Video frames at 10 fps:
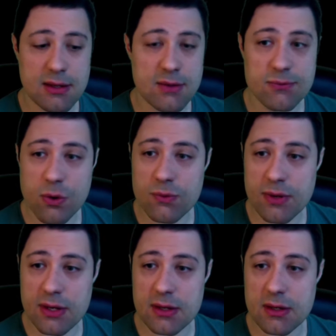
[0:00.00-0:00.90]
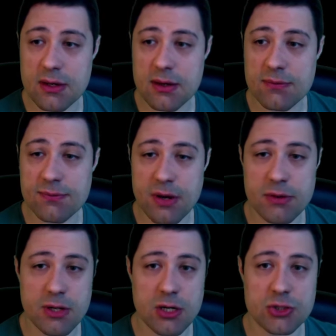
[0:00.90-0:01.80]
involving a
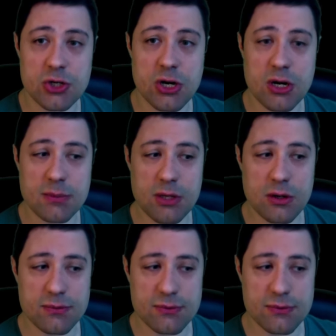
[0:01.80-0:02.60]
very large army of